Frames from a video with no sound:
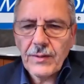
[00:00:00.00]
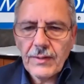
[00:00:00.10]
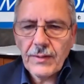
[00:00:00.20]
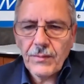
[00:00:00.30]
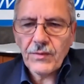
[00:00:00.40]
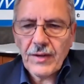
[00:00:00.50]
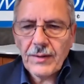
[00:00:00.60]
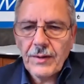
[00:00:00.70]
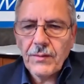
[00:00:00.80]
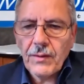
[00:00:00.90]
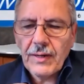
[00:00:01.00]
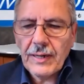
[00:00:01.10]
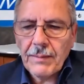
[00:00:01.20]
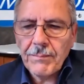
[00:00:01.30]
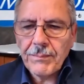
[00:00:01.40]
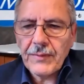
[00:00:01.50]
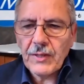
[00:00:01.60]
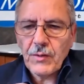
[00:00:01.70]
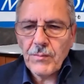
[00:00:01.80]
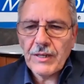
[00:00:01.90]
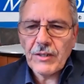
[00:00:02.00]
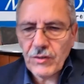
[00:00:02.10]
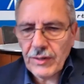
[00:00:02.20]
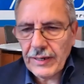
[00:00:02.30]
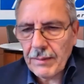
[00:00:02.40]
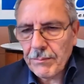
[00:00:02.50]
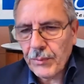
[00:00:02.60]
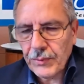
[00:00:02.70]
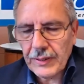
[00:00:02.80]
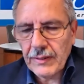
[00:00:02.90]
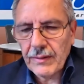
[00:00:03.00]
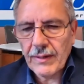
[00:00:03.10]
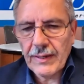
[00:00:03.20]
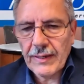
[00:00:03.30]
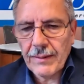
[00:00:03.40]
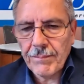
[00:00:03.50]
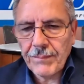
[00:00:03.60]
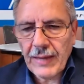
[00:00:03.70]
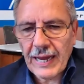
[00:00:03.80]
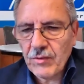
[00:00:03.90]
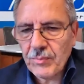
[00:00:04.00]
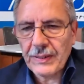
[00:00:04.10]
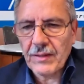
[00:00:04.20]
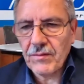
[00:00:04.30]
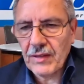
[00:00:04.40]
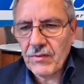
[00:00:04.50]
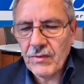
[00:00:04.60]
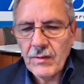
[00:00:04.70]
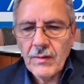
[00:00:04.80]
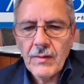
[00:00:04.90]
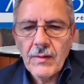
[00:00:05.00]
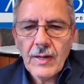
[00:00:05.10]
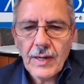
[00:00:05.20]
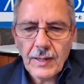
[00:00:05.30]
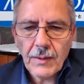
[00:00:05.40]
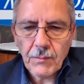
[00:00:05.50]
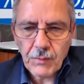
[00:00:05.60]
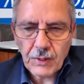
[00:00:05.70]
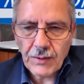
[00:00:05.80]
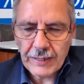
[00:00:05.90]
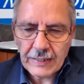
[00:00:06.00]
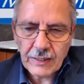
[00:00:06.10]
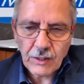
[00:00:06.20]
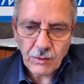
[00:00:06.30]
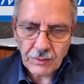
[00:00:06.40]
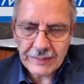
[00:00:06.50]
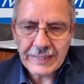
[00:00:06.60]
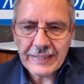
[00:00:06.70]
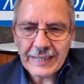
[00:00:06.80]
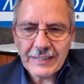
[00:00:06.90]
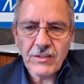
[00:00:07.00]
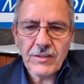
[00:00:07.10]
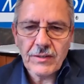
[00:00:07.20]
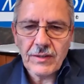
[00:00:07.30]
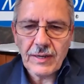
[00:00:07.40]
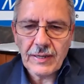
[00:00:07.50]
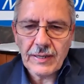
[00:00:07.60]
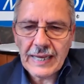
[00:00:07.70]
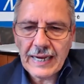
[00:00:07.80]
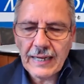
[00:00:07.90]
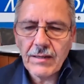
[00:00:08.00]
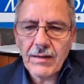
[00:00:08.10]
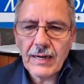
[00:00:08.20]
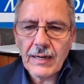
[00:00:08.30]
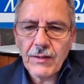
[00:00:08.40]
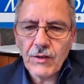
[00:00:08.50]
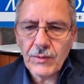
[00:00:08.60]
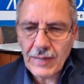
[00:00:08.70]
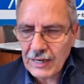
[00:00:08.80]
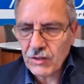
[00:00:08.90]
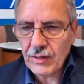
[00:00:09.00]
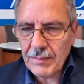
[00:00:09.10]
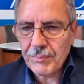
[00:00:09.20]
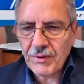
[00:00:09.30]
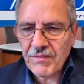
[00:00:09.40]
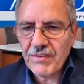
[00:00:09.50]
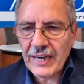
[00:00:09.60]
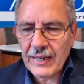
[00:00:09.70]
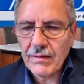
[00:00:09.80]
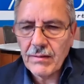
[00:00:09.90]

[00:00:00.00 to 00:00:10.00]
De Rosario, um, you mentioned an important uh, aspect of this uh, regarding the early detection uh, that uh, you could actually prevent